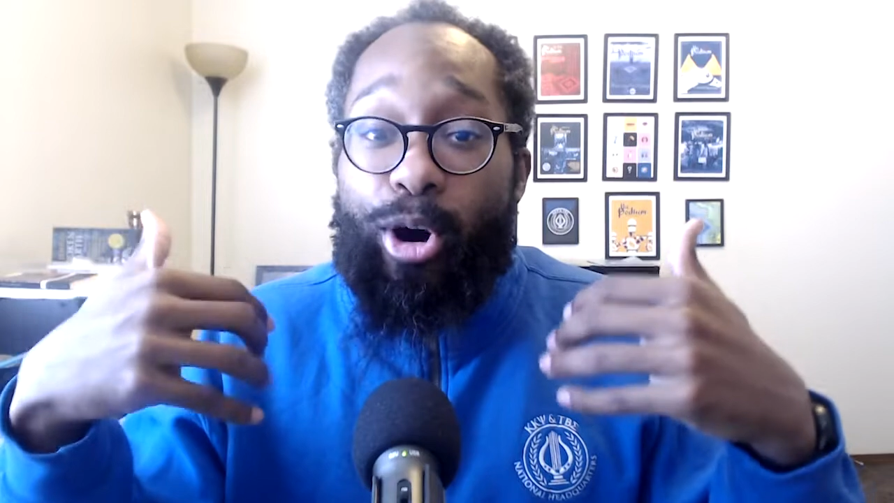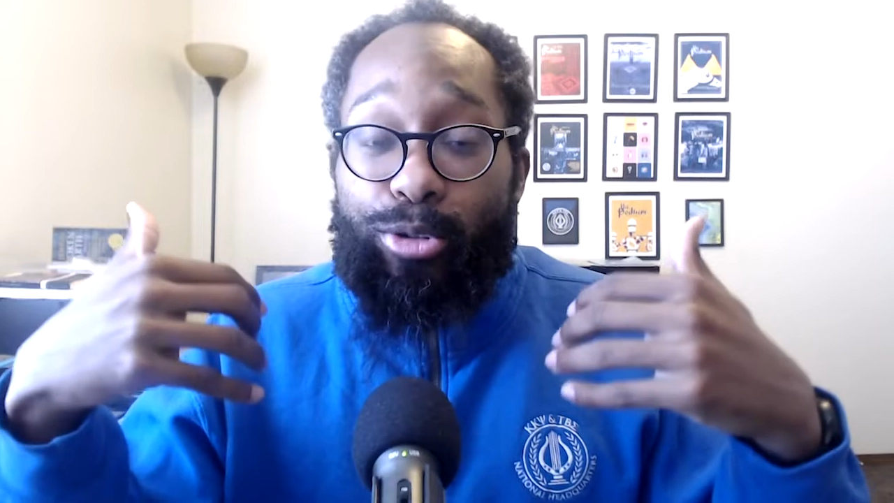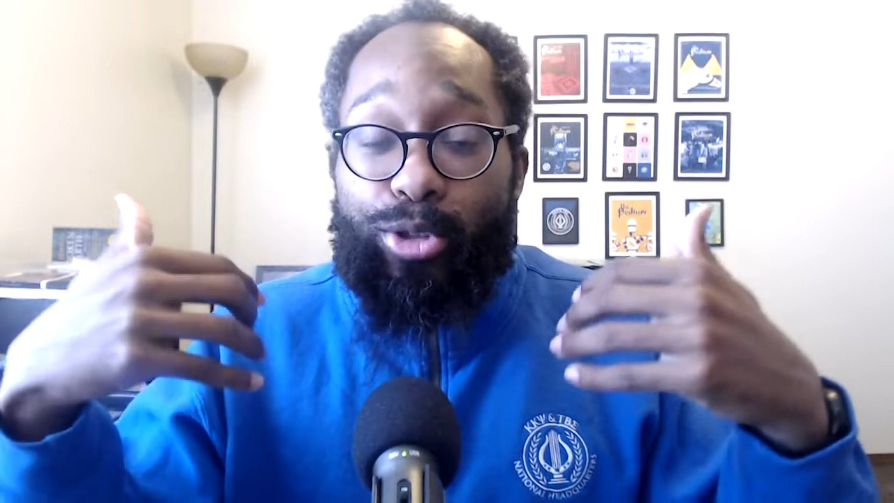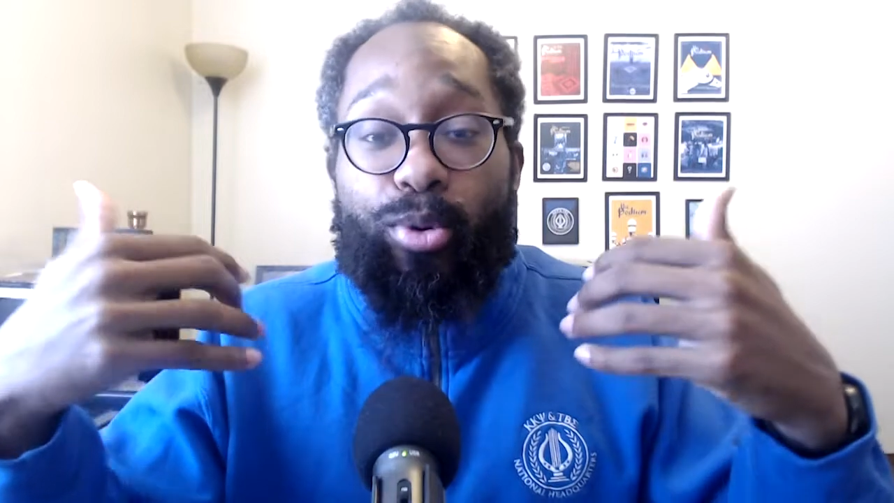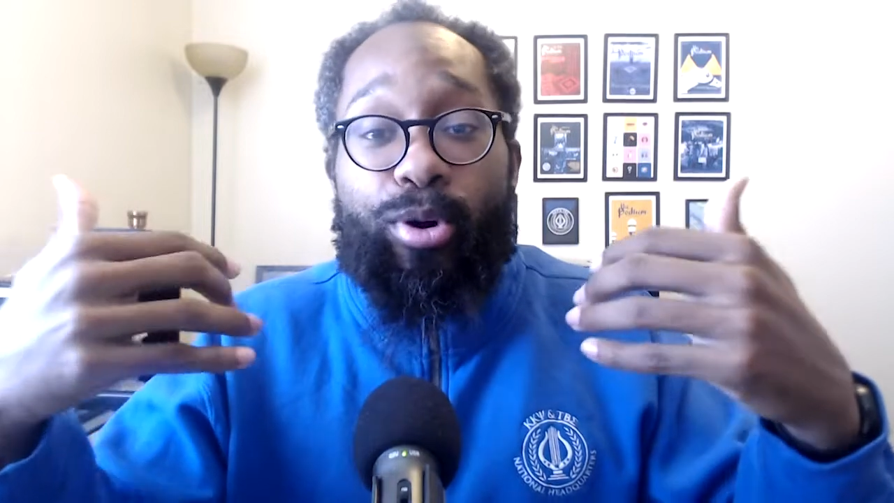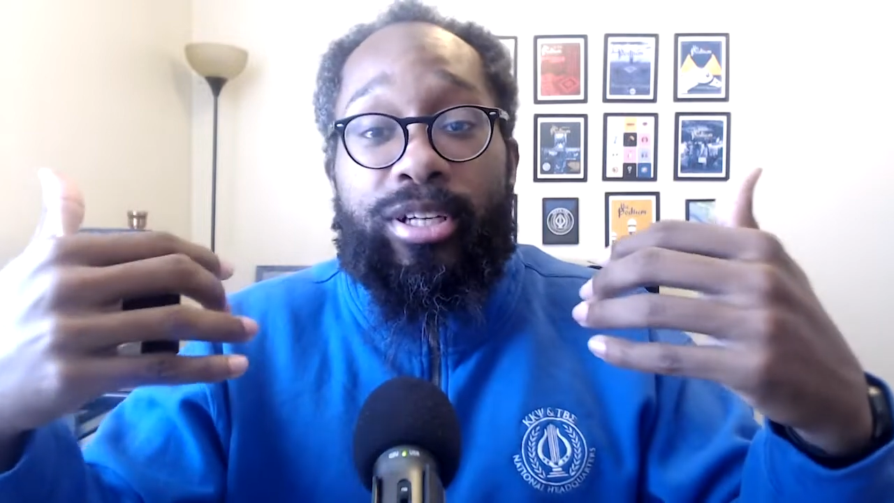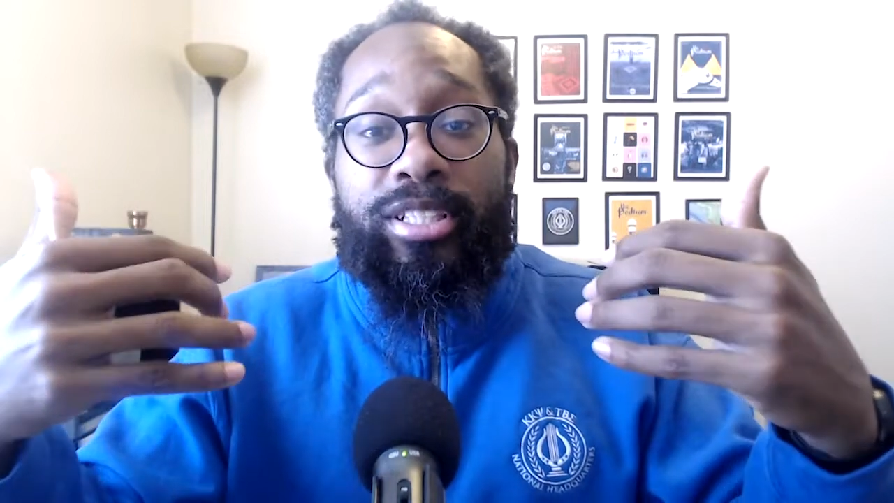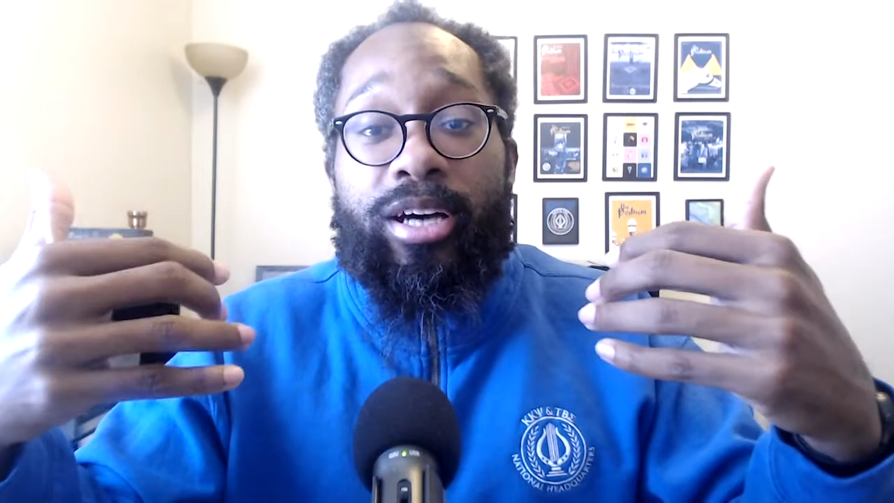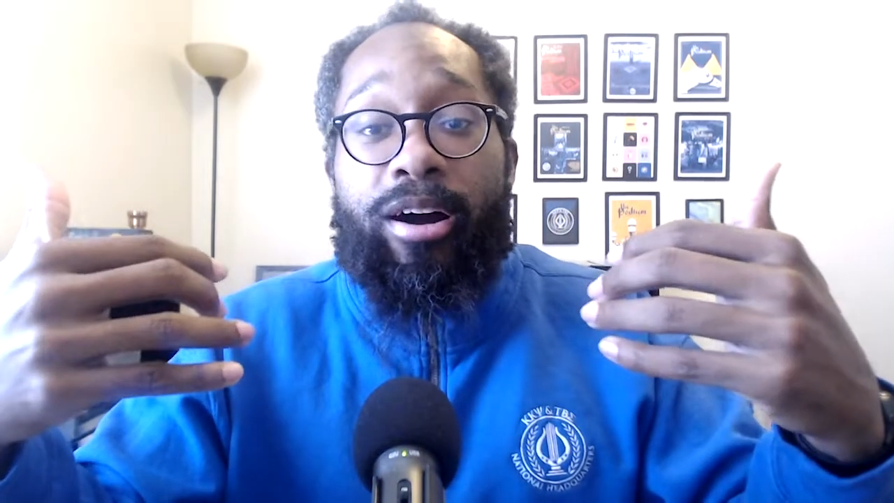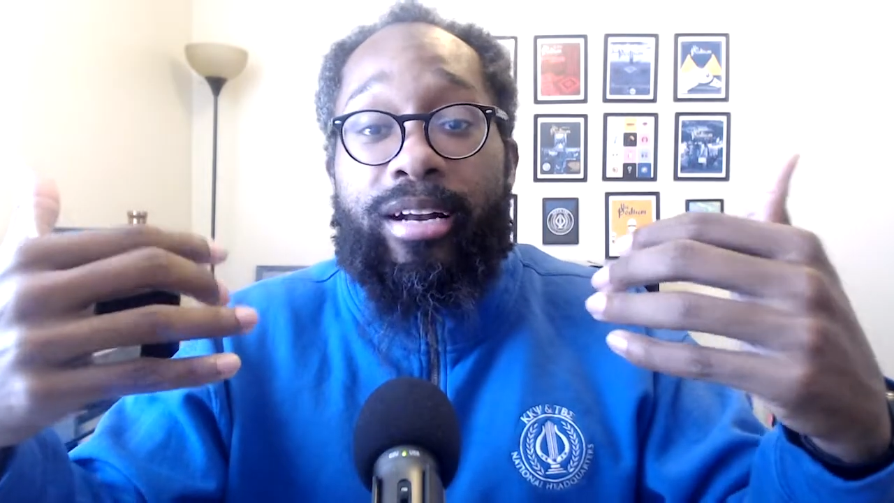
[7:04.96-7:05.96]

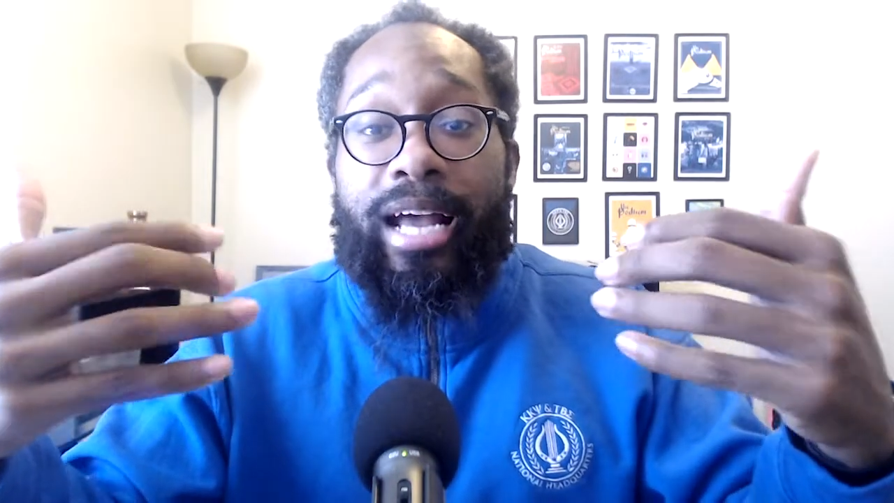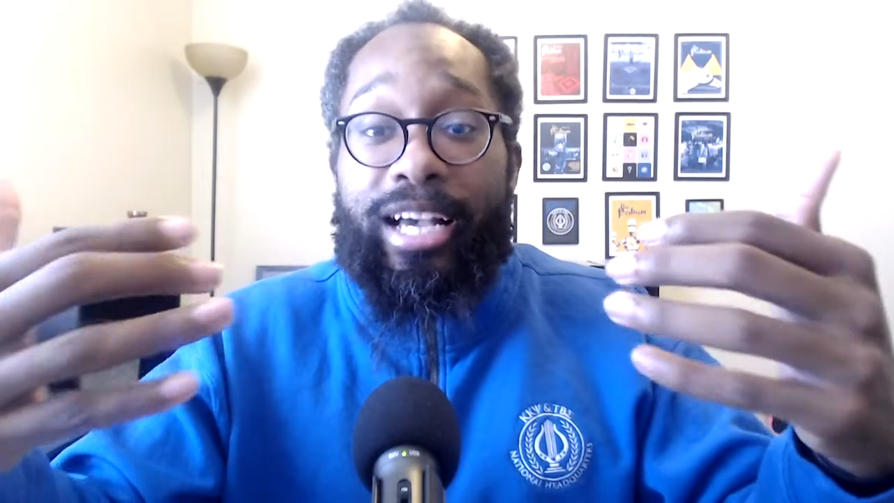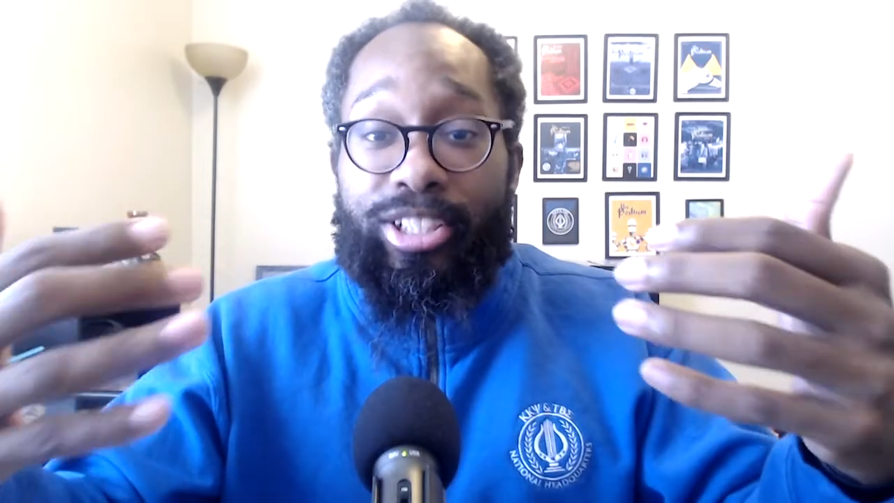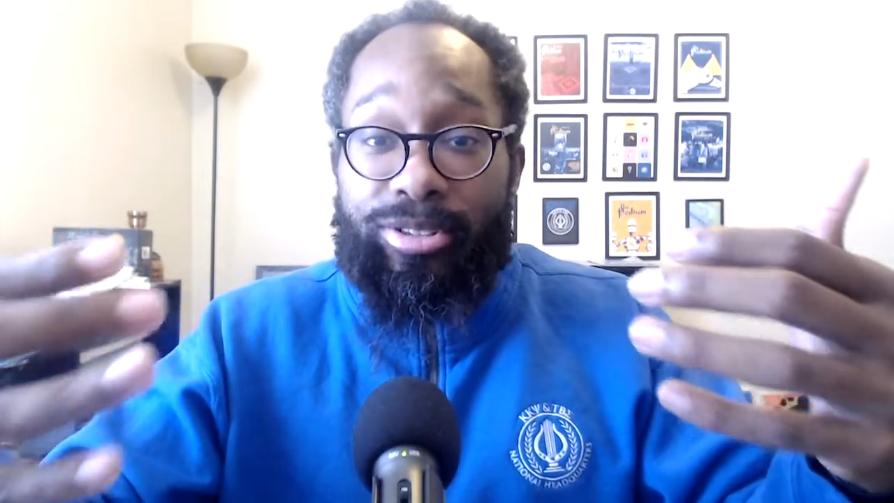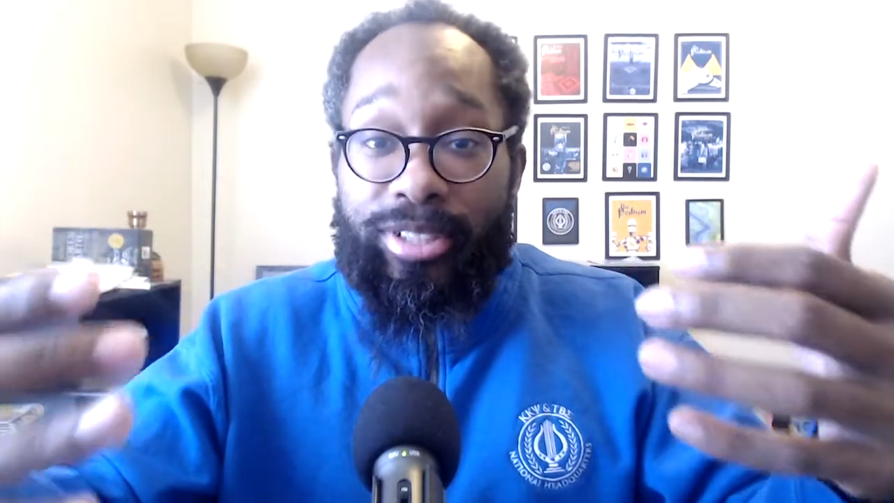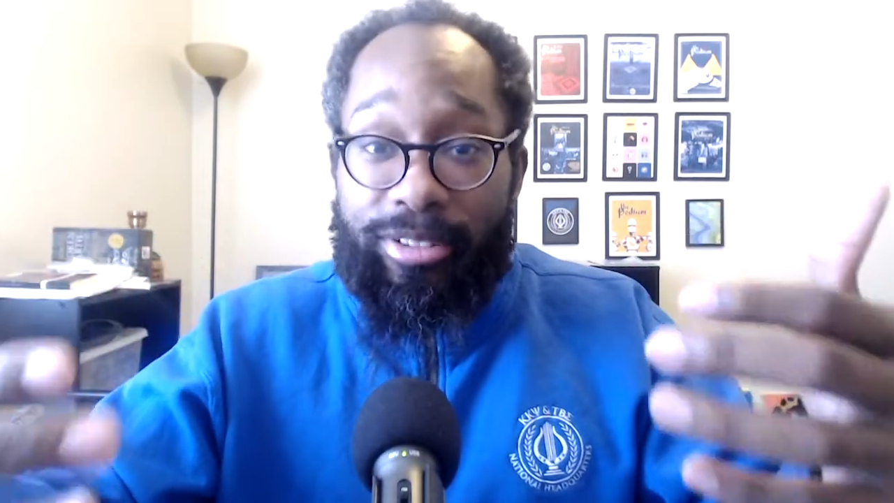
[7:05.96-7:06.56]
towards our national